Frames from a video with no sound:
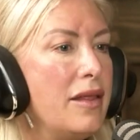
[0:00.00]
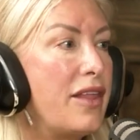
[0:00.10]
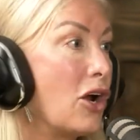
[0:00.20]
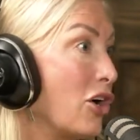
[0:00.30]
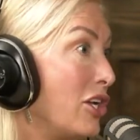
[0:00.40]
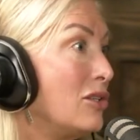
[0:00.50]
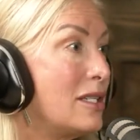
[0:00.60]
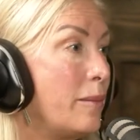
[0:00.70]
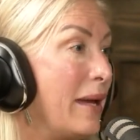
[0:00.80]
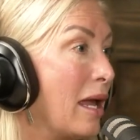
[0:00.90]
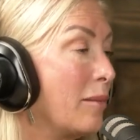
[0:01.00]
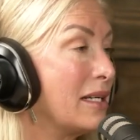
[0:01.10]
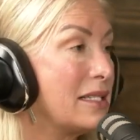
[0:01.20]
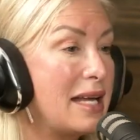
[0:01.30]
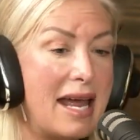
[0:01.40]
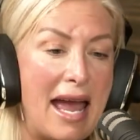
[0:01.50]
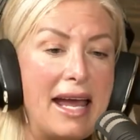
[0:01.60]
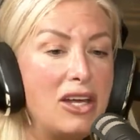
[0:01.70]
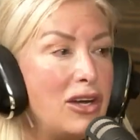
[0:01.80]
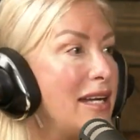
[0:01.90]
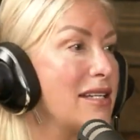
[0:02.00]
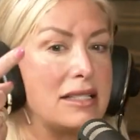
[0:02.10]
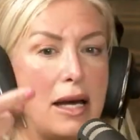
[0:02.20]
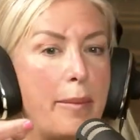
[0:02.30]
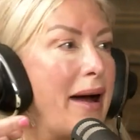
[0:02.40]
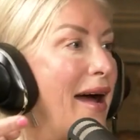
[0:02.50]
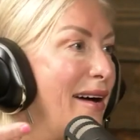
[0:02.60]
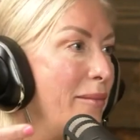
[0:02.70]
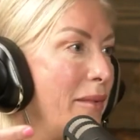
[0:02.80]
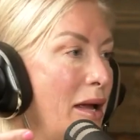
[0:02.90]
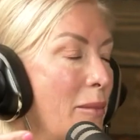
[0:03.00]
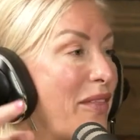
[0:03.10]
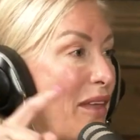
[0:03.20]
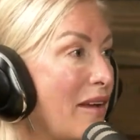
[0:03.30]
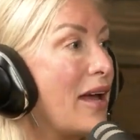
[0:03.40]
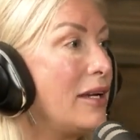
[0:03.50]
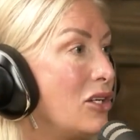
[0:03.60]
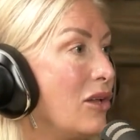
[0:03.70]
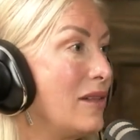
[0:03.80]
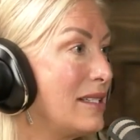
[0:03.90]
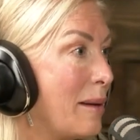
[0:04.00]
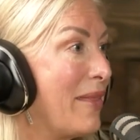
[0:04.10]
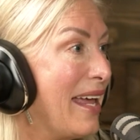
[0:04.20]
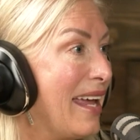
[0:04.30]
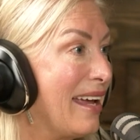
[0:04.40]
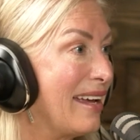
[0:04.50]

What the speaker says: they're used to being able to say, hey, you need to step up, but they've had to do the same thing.